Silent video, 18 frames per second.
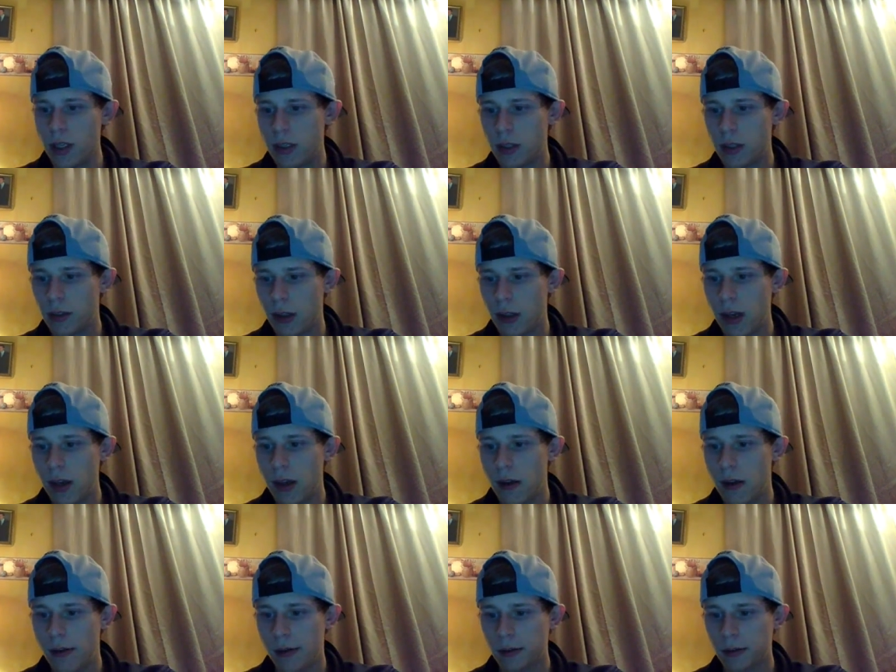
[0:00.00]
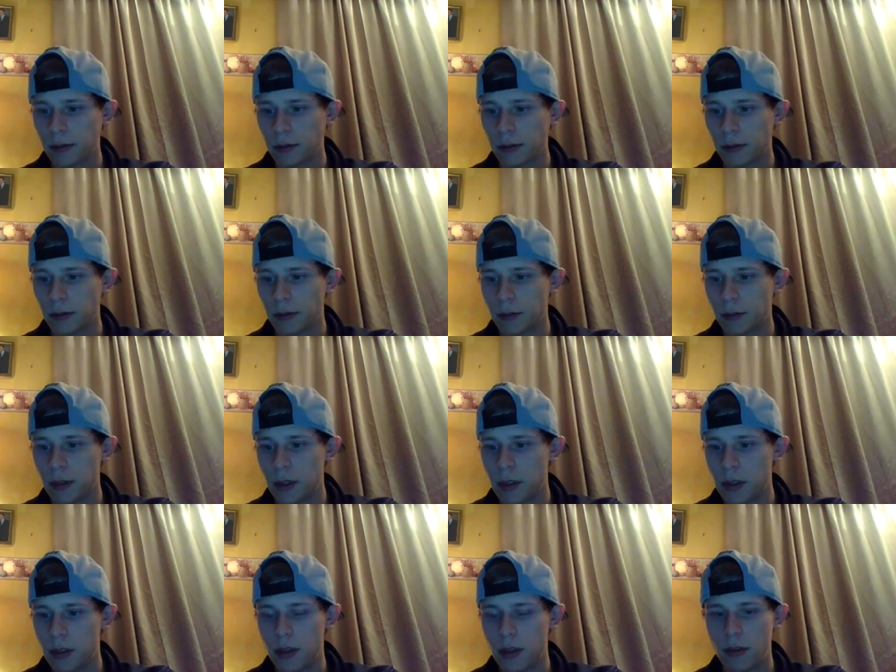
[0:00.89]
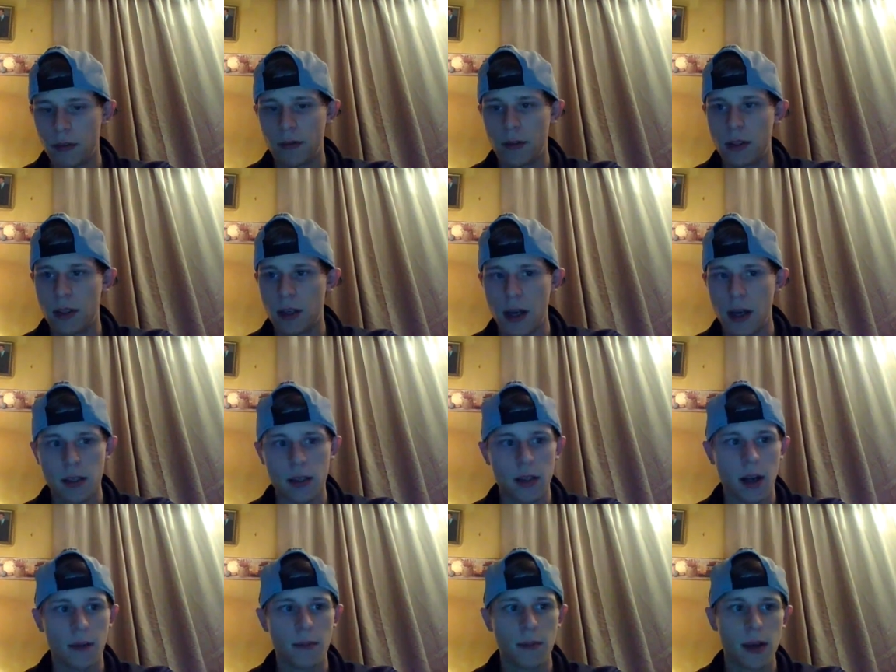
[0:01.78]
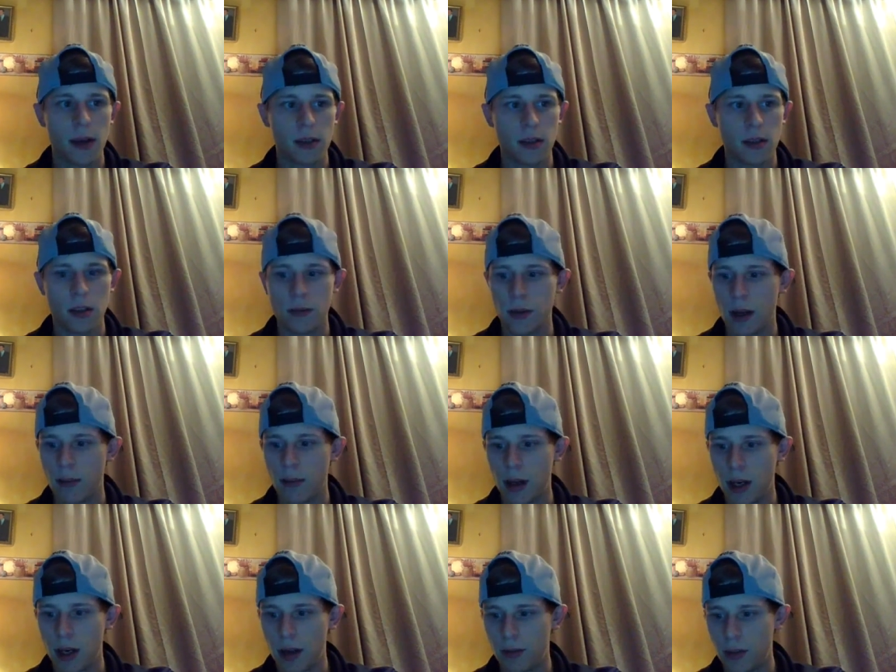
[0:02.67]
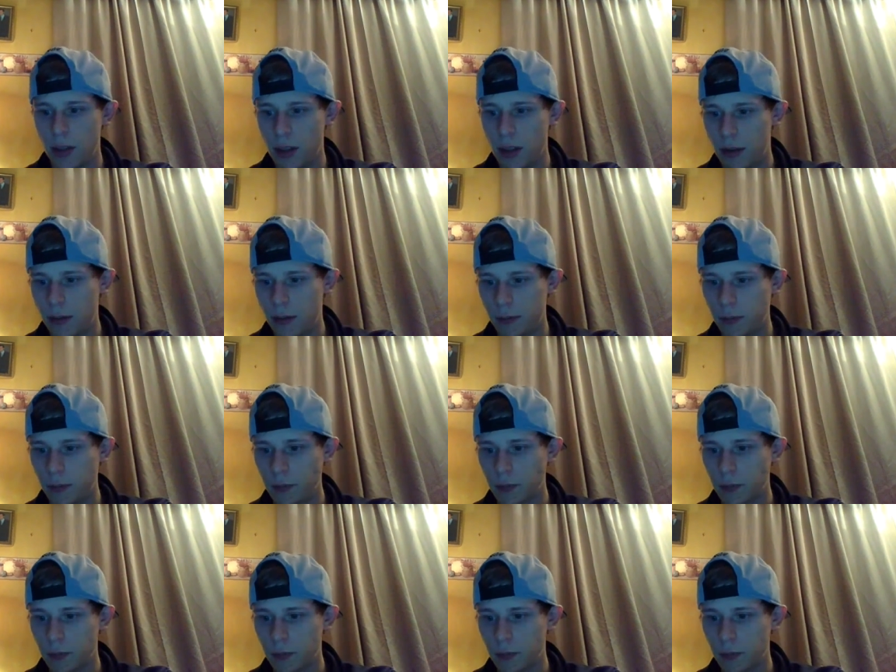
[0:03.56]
Recently, let's see if these guys stop messaging me. I might have to.